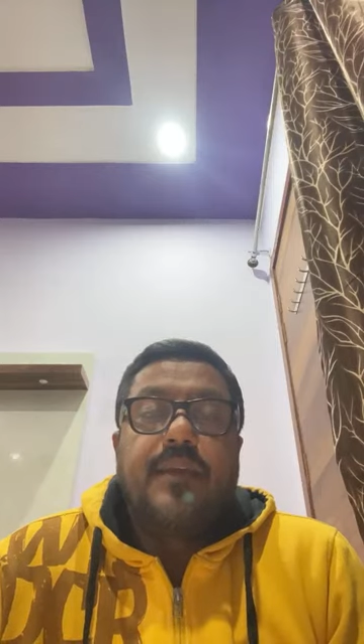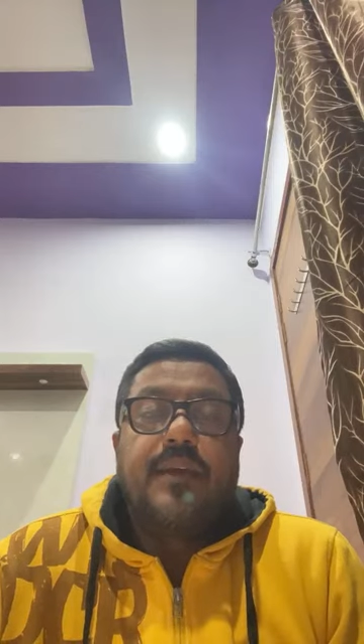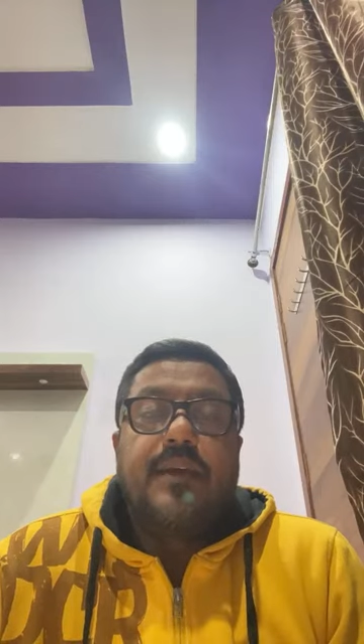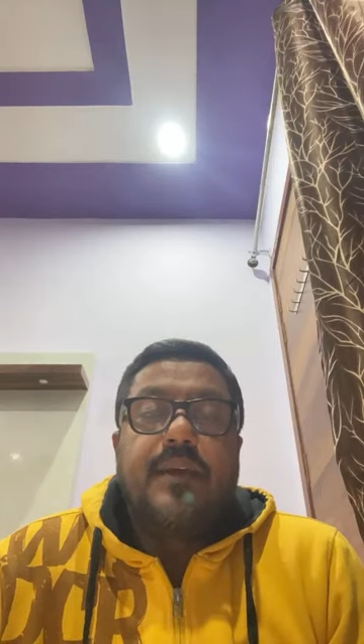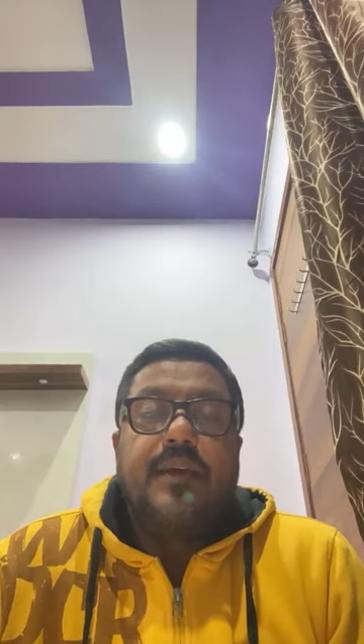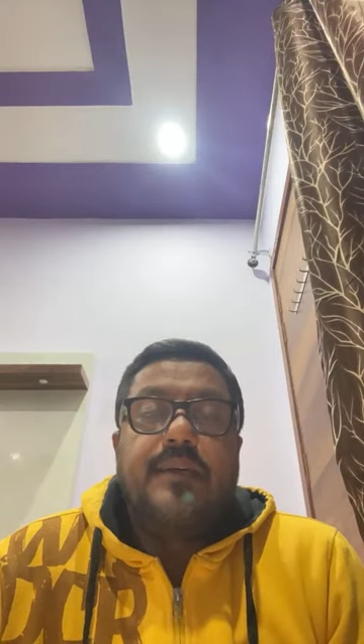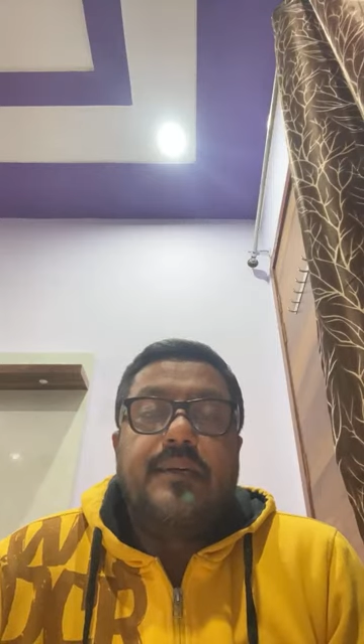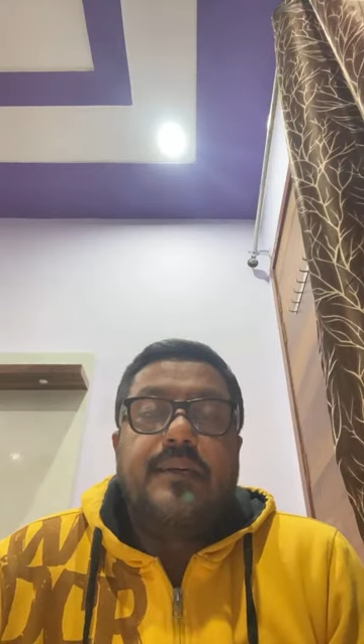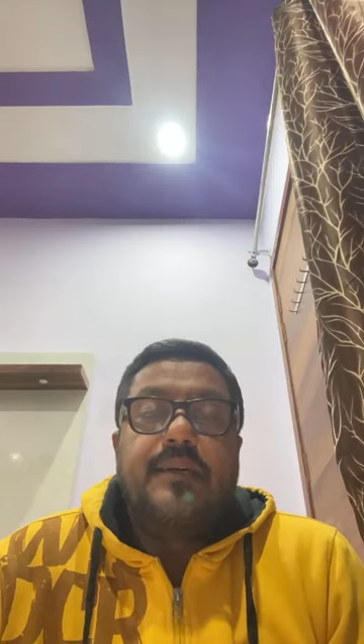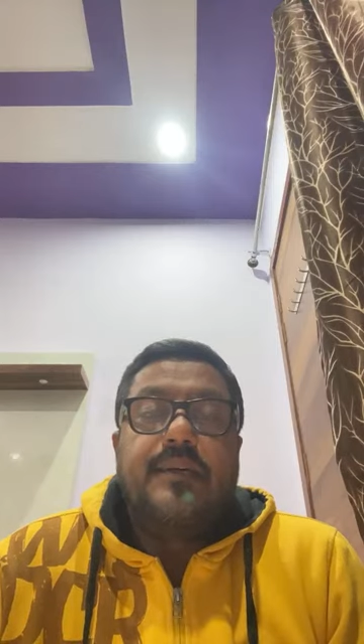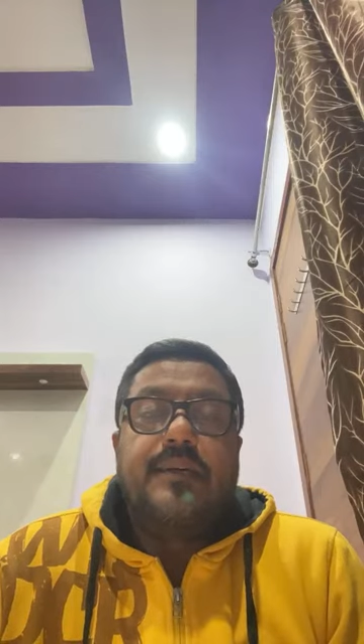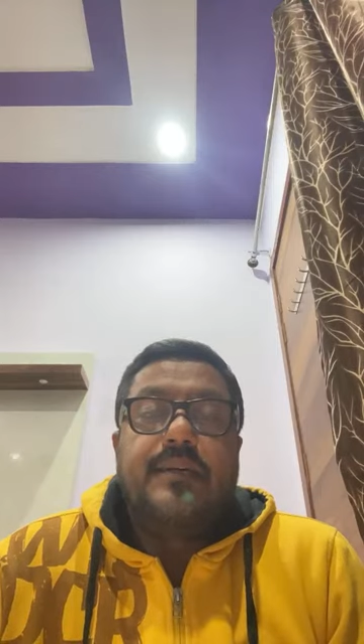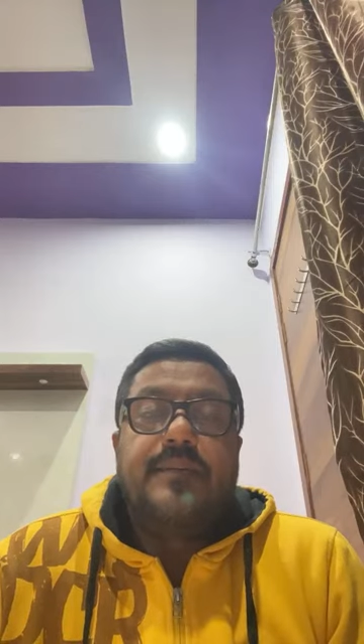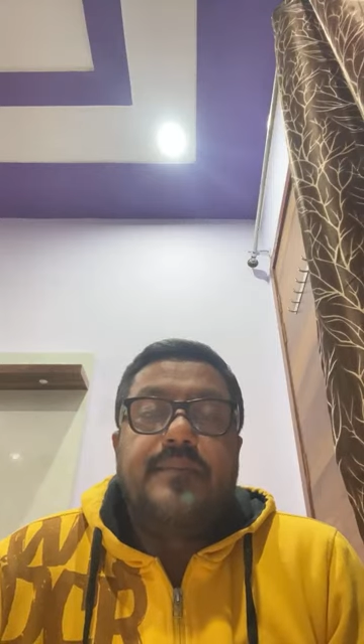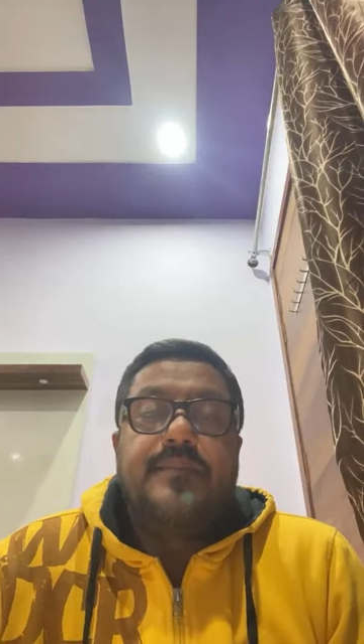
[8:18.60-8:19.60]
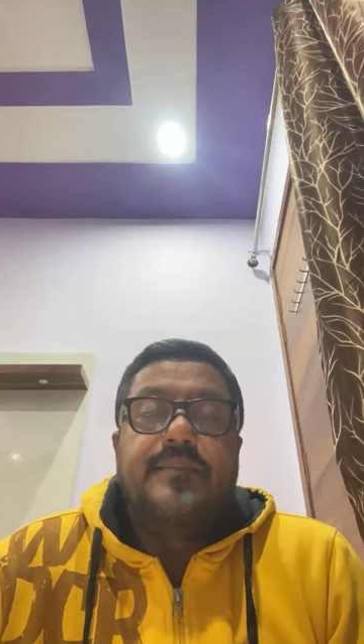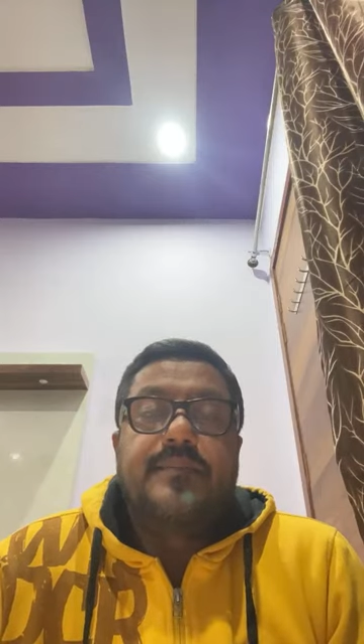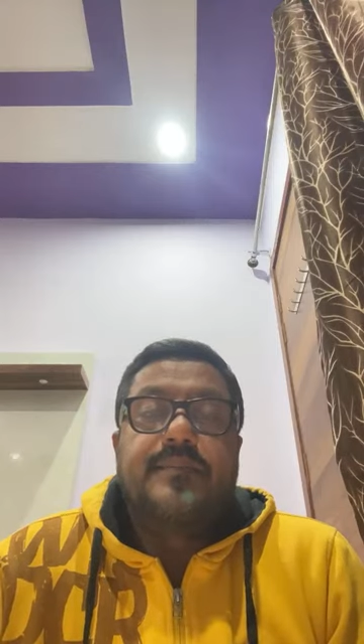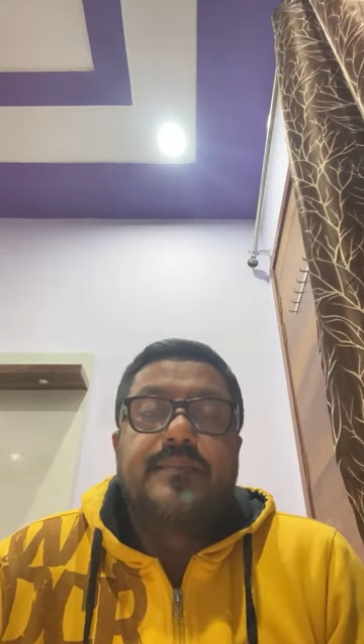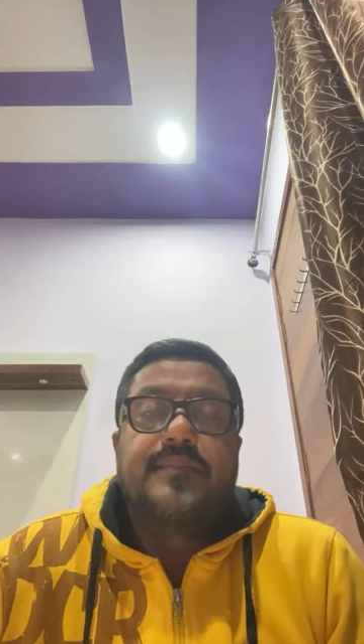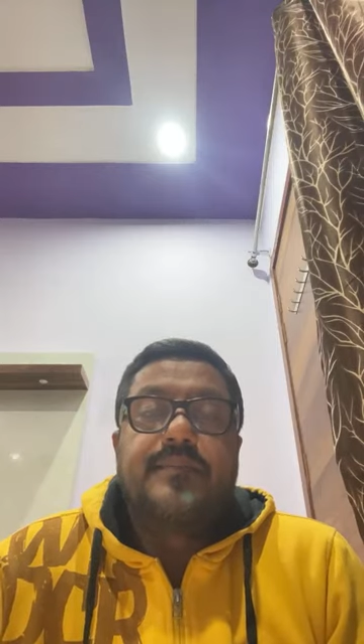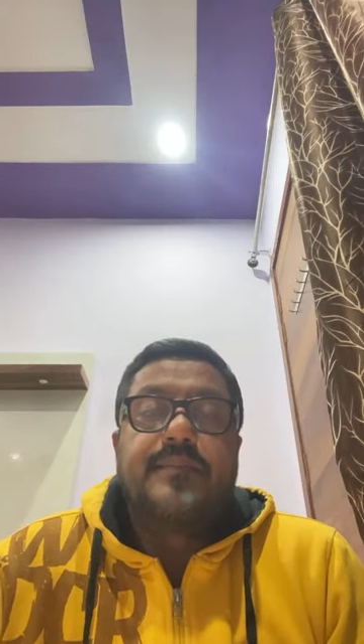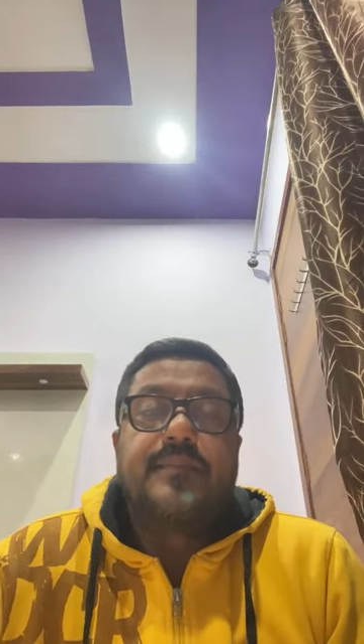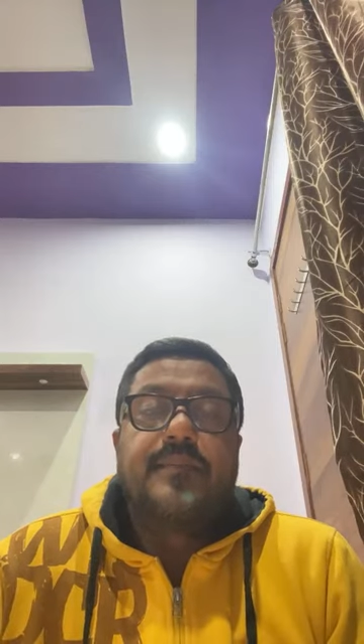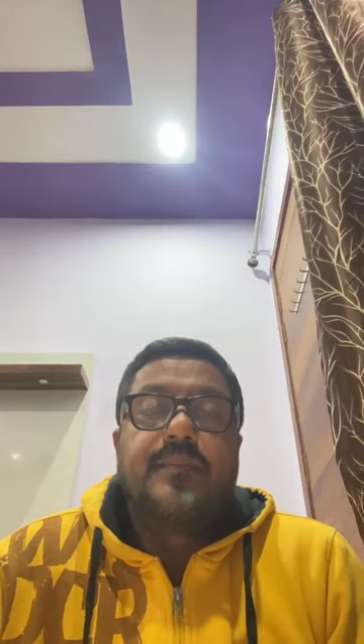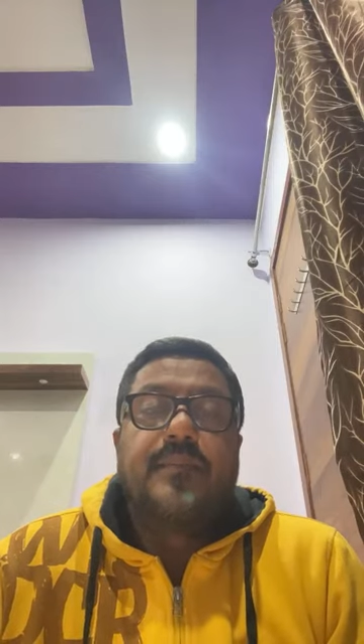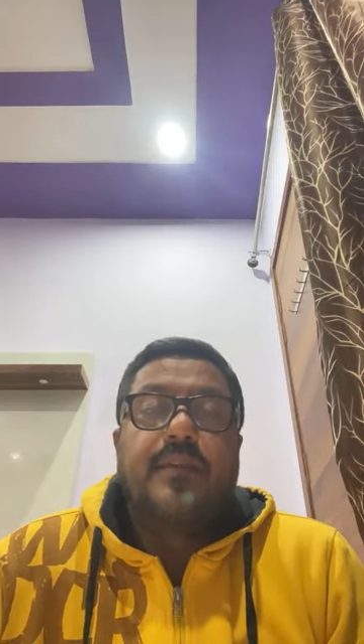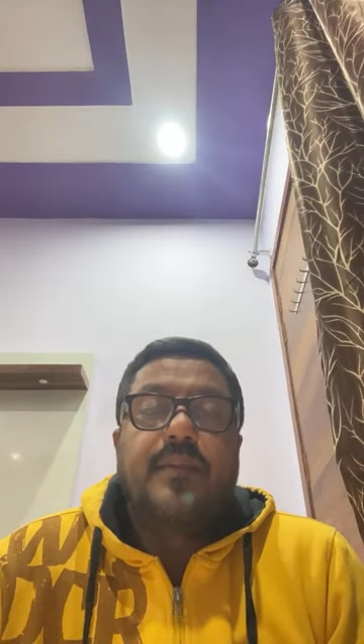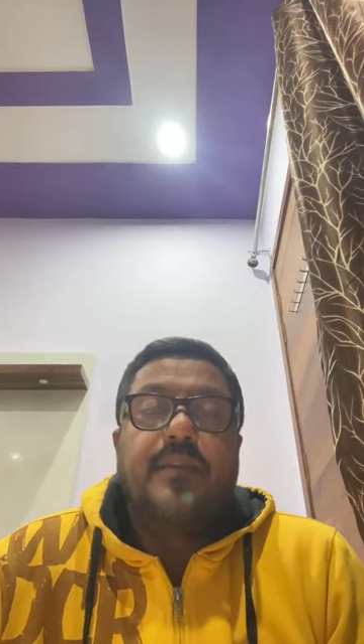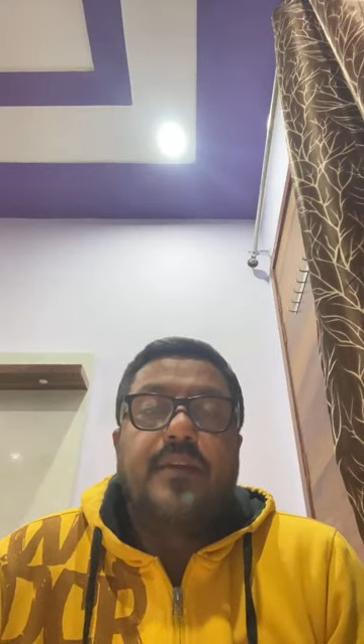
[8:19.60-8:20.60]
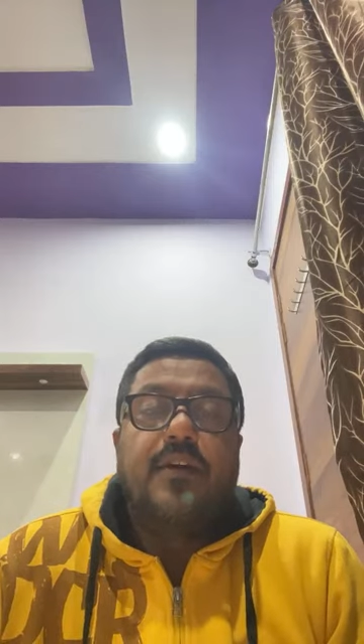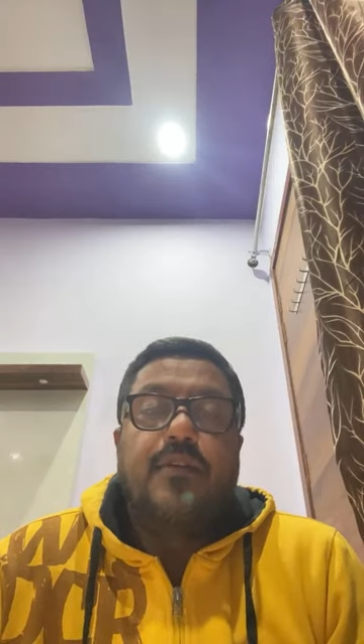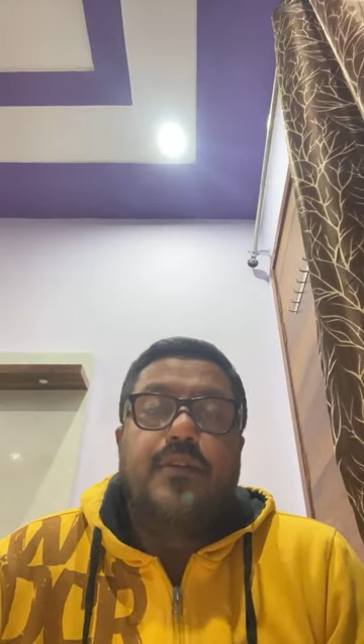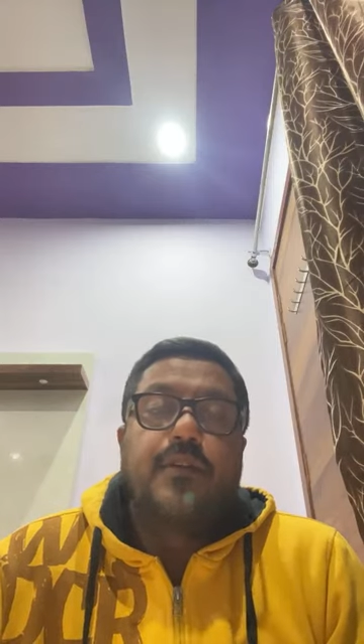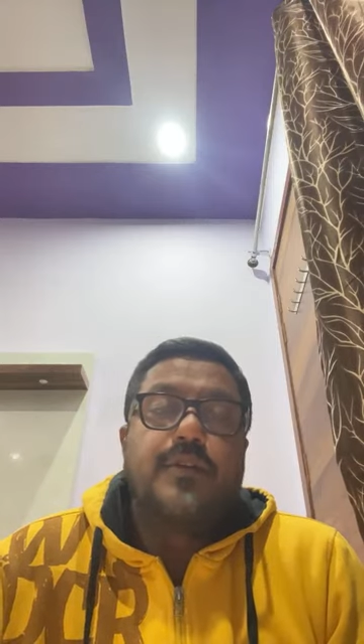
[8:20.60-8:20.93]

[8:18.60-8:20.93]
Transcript: and um, of